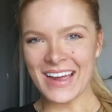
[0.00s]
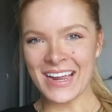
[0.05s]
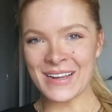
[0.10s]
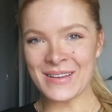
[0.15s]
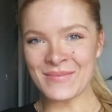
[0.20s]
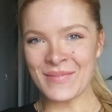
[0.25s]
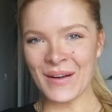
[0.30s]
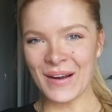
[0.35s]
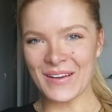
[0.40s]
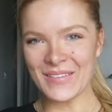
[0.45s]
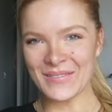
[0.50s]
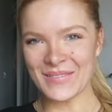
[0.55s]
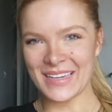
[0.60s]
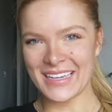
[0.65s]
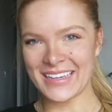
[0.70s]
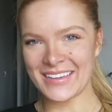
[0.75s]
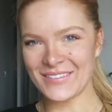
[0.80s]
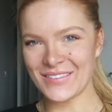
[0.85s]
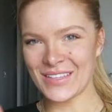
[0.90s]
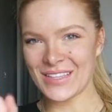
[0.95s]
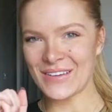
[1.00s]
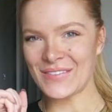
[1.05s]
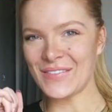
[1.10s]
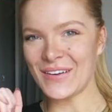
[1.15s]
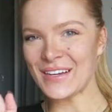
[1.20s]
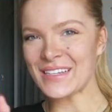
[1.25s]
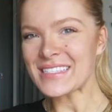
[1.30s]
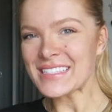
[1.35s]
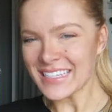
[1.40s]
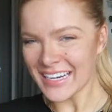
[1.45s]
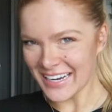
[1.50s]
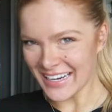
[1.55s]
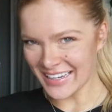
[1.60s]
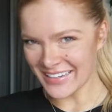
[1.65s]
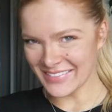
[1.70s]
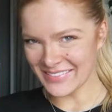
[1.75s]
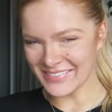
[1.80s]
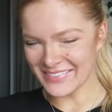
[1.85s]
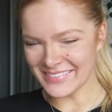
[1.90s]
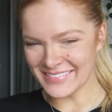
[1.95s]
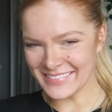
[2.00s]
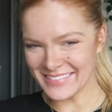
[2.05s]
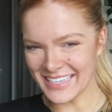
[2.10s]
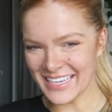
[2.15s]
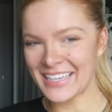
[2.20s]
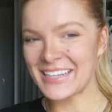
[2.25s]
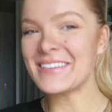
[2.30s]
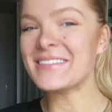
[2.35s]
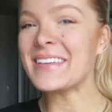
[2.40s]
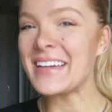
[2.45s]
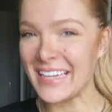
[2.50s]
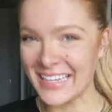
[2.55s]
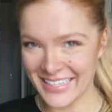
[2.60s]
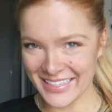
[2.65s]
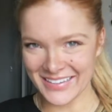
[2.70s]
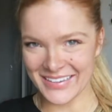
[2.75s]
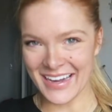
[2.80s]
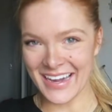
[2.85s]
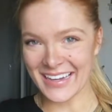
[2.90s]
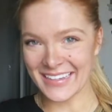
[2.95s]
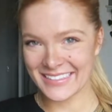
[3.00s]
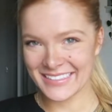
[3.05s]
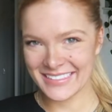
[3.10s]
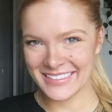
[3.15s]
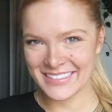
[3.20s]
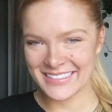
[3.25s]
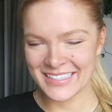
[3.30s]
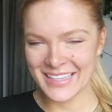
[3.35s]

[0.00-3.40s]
my apartment for the first time in a week, you guys.